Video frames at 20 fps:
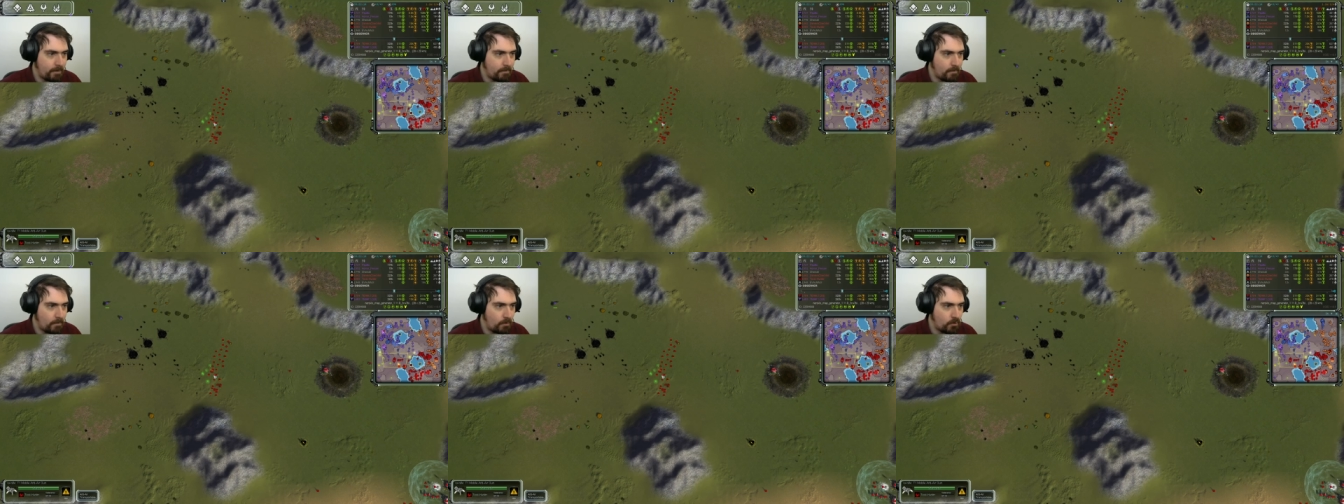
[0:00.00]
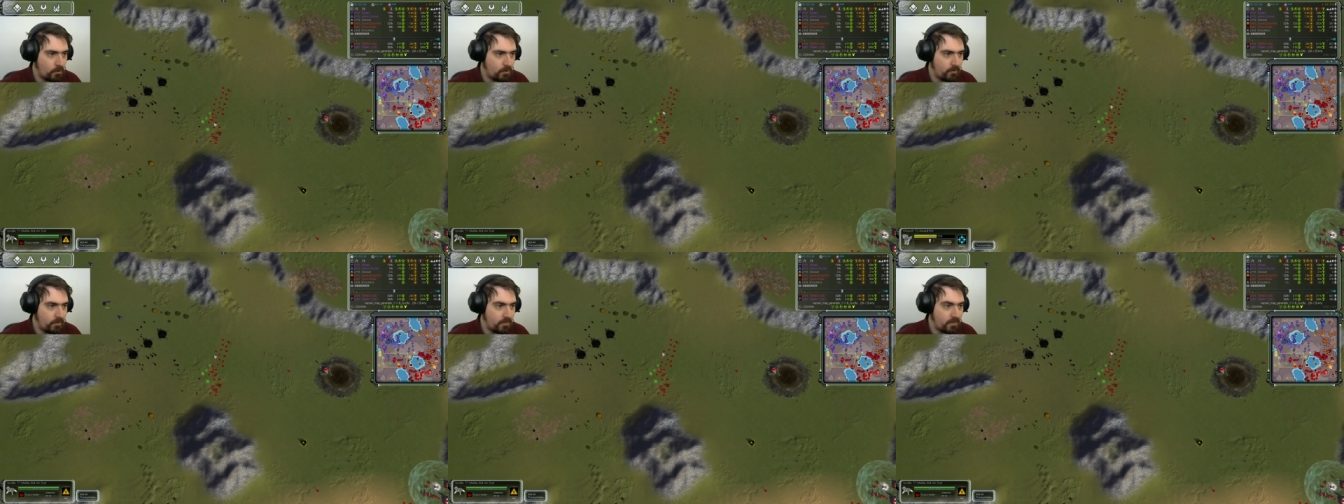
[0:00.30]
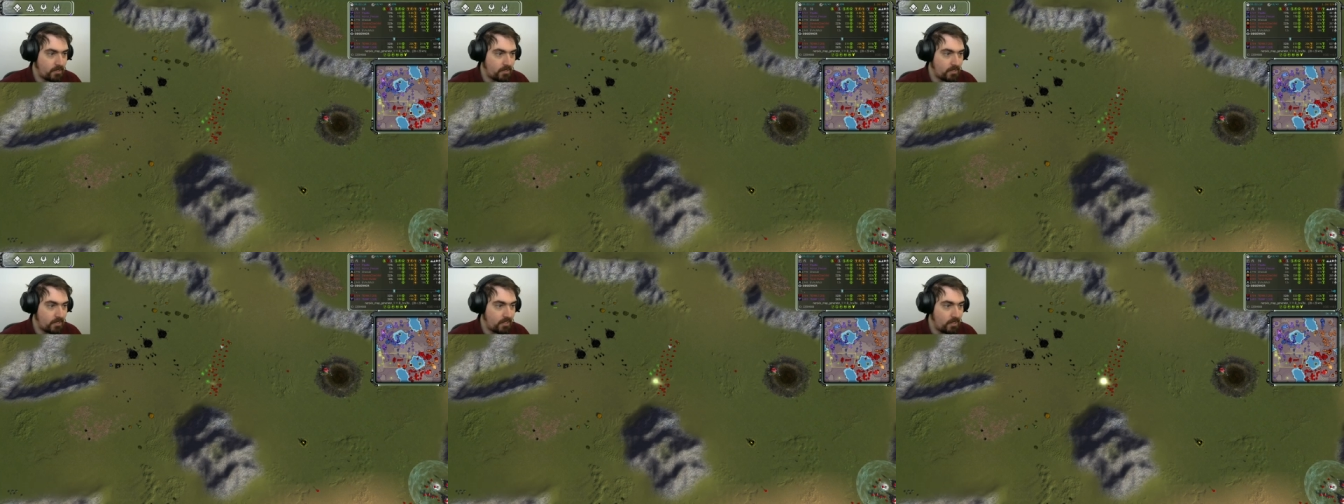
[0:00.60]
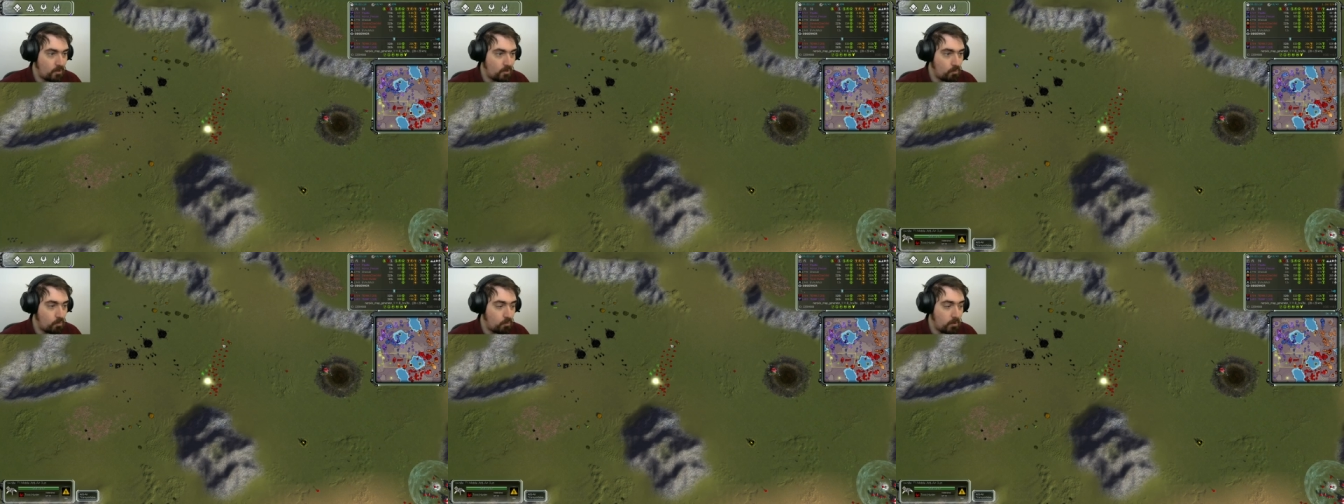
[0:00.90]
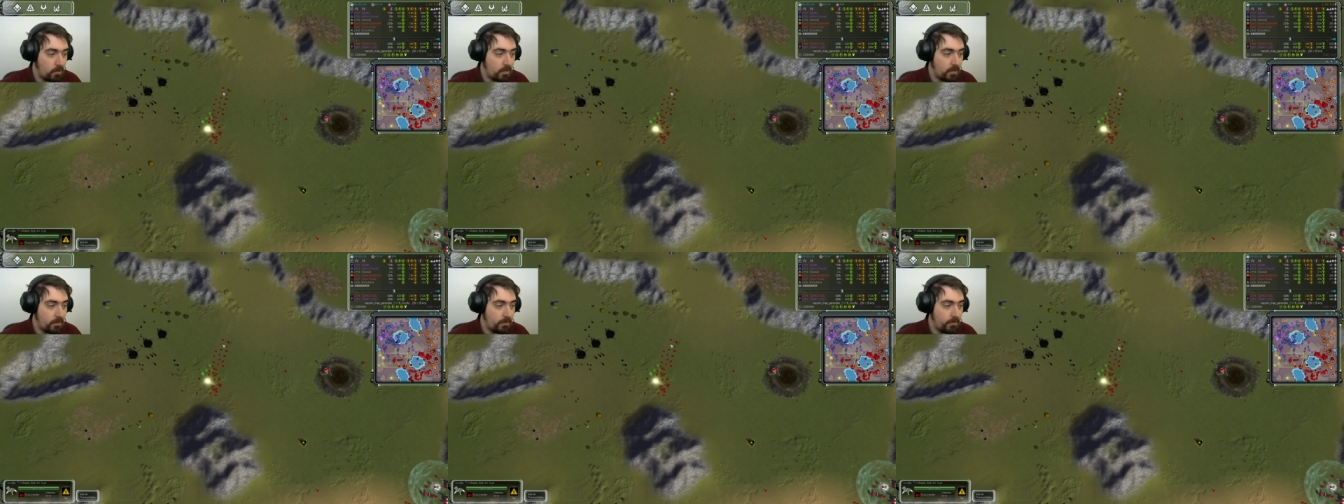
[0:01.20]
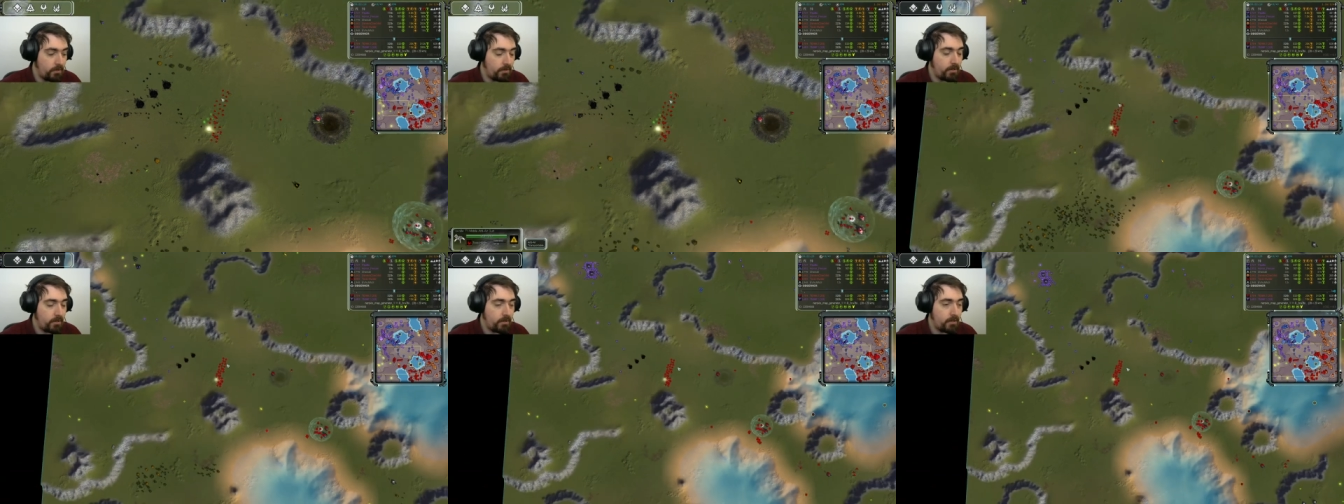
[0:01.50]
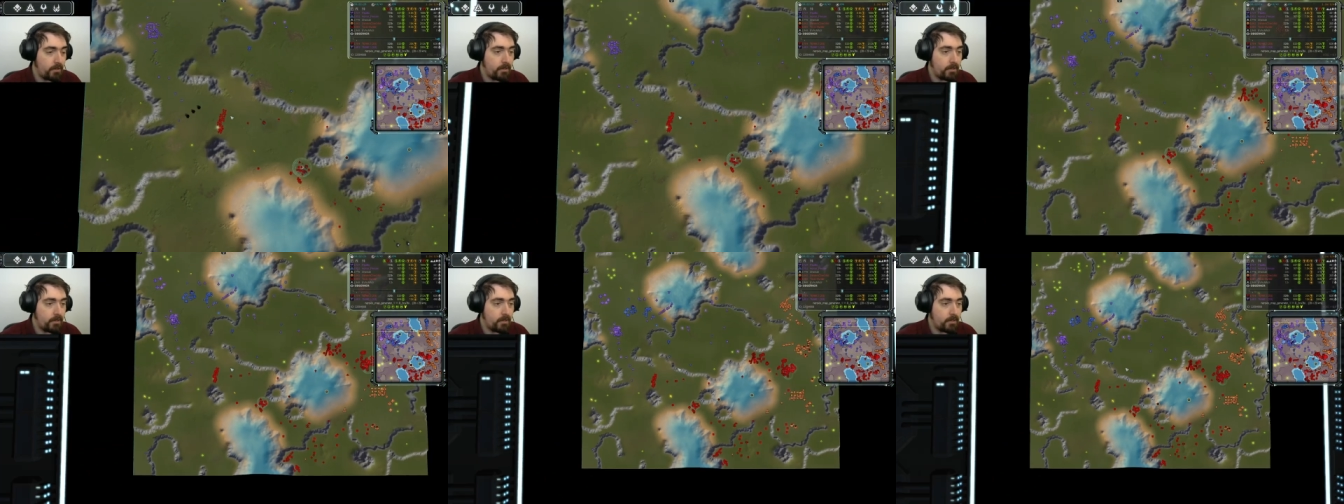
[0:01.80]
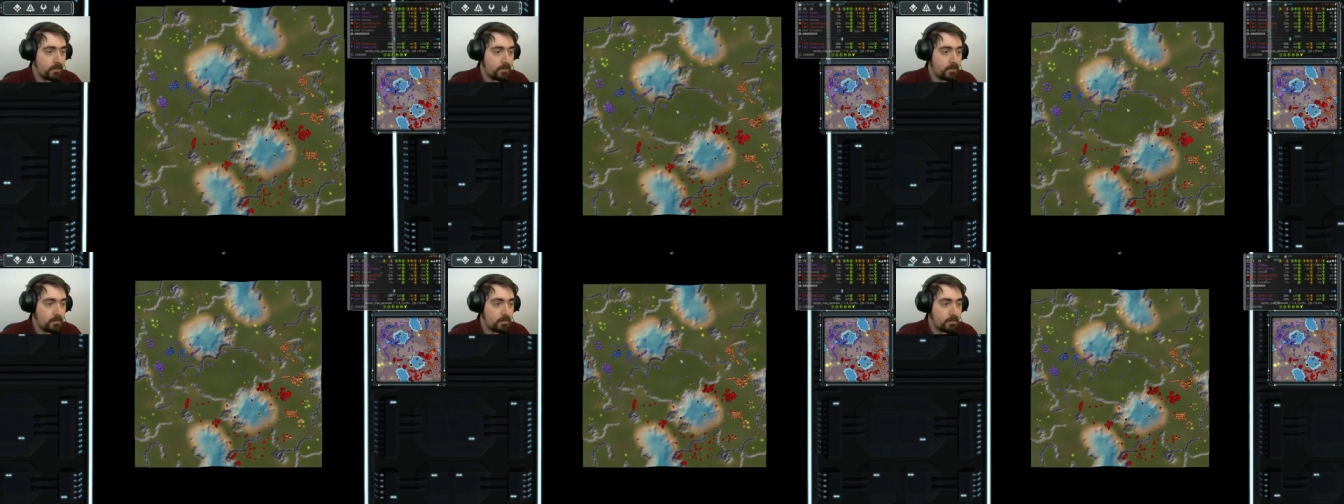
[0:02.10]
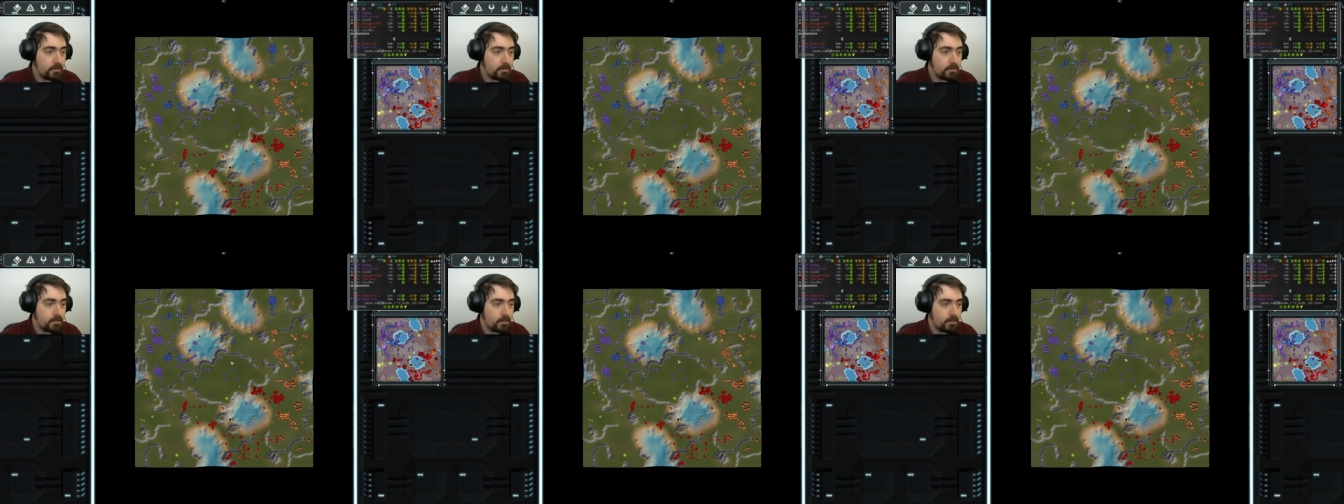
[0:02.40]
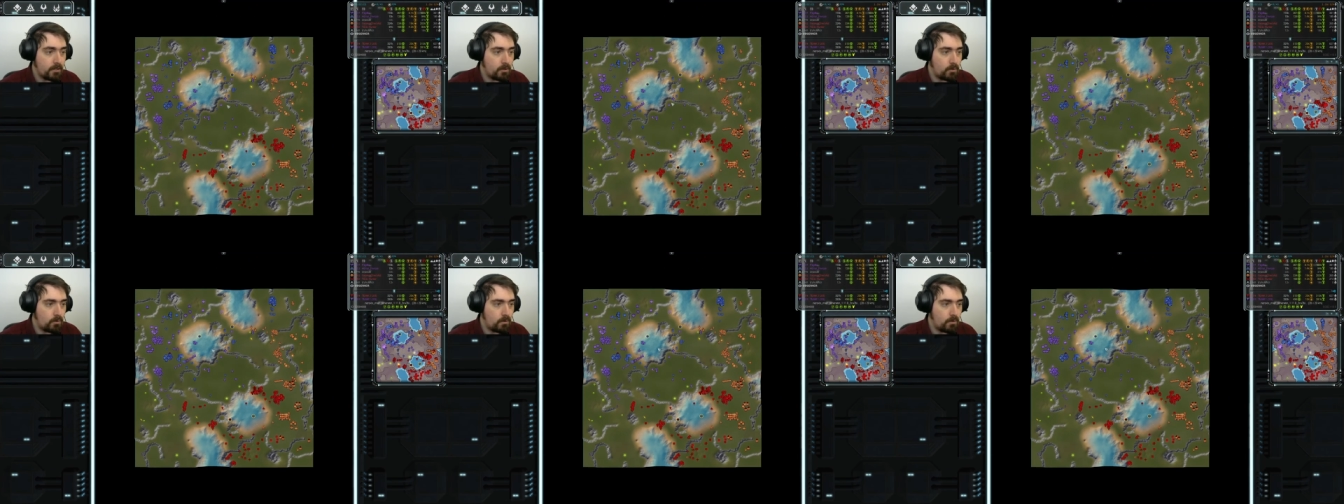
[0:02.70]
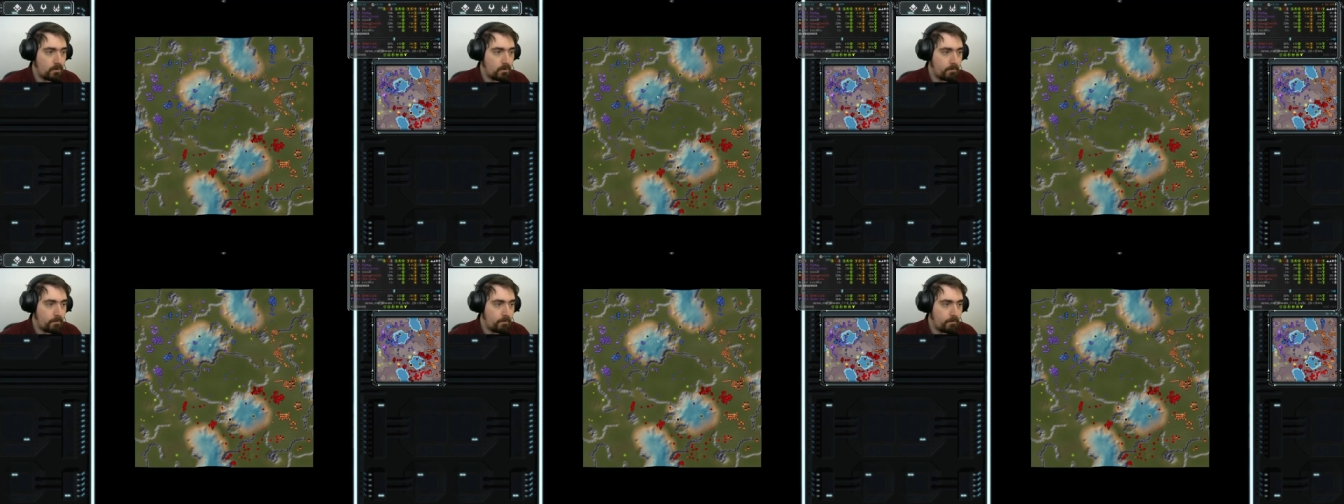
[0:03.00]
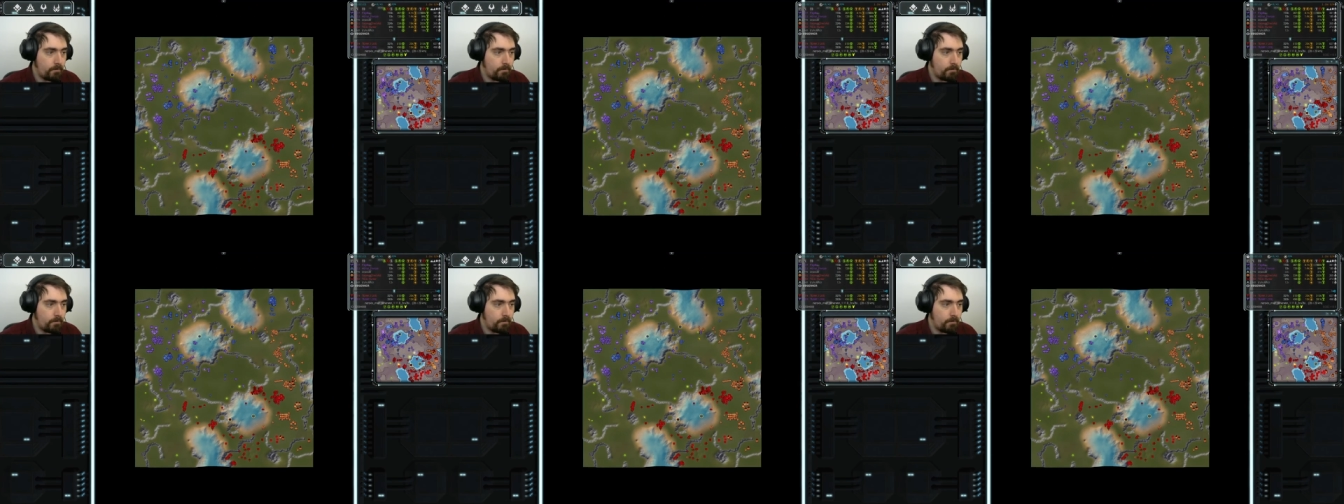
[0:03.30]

but most of it's T1. So,